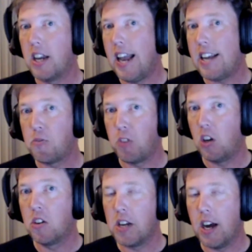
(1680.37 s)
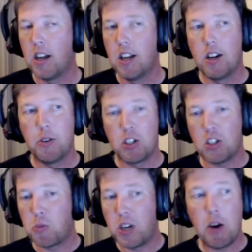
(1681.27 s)
and last for longer, which,
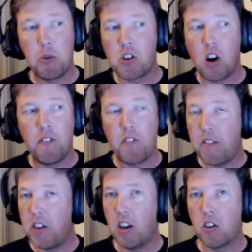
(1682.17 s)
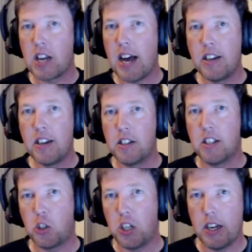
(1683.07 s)
as we know, we've got a very long calendar
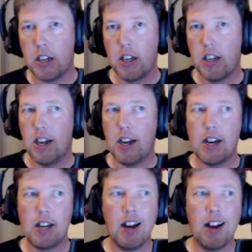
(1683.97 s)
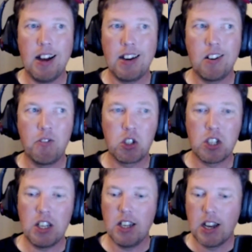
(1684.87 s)
this year. And
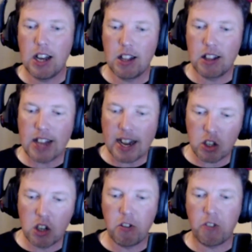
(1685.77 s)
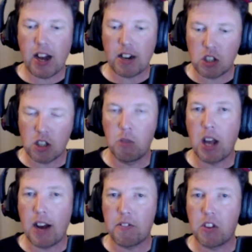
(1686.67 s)
obviously that's another factor that
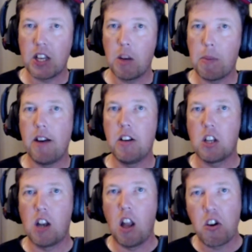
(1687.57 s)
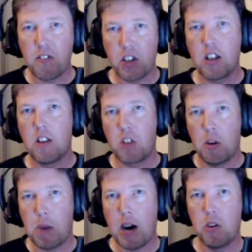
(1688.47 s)
we have to think about, is lifing of
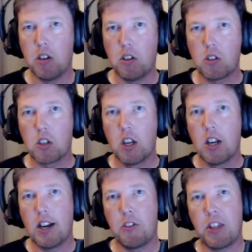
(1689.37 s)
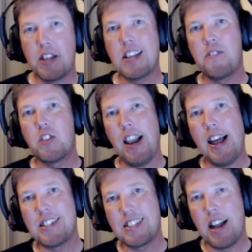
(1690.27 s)
components. You know, things have to
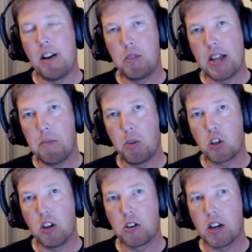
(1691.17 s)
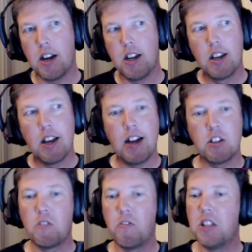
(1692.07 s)
last that much longer,
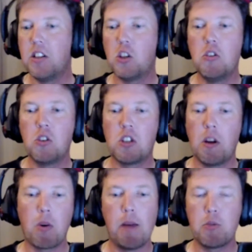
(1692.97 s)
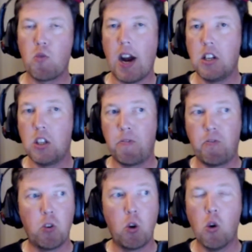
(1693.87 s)
and something that's used at perhaps race
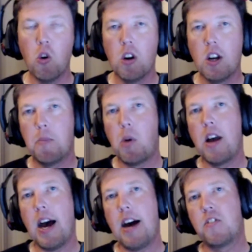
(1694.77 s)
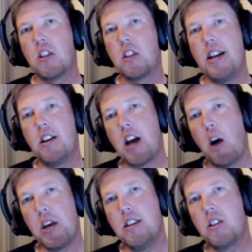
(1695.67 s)
4 might have to then
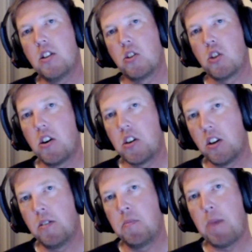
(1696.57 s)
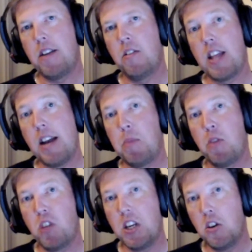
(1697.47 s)
go into the cycle and then be
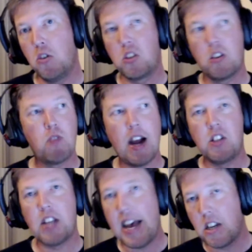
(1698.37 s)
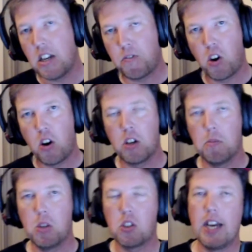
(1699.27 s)
reused at race 8, for
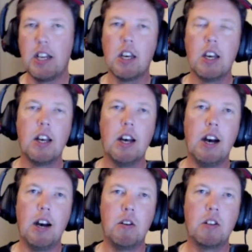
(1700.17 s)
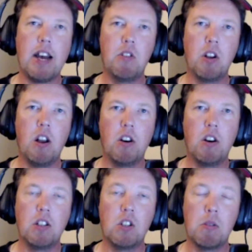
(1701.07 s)
argument's sake, down the
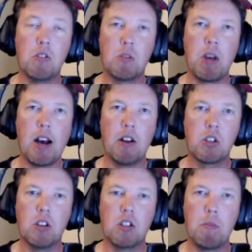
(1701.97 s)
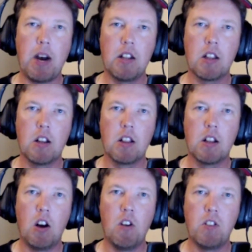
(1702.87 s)
line to be able to make the
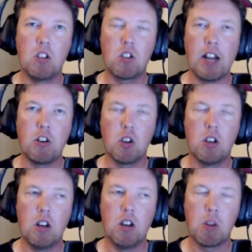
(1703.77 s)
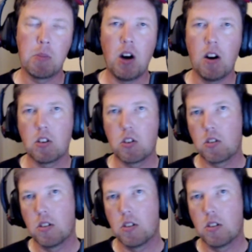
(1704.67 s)
lifing schedule of the parts.